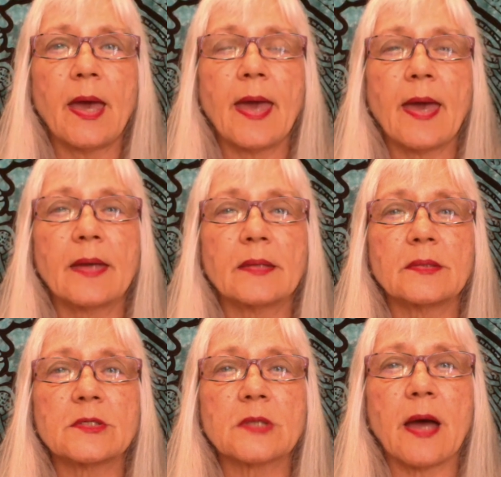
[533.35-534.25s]

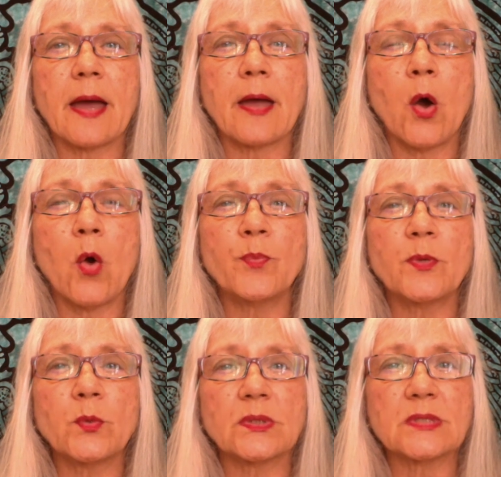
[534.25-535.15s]
and I hope
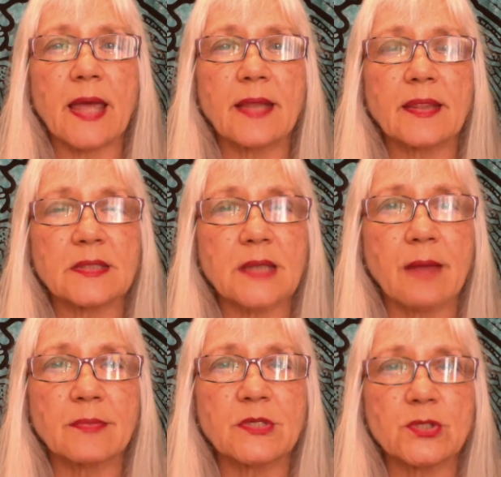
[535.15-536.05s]
you will take the
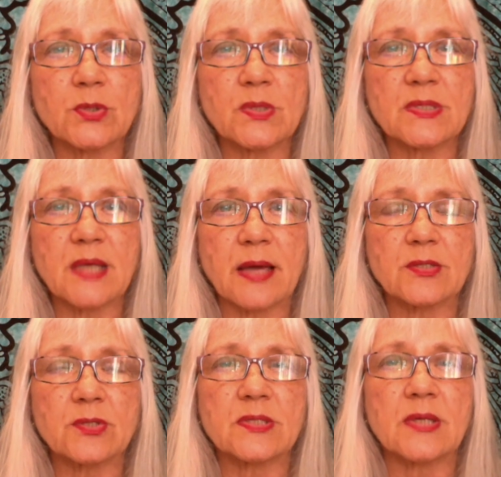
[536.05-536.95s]
time to do this
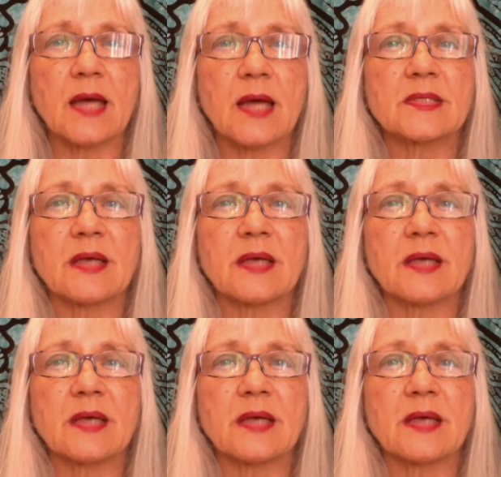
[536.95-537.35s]
exercise.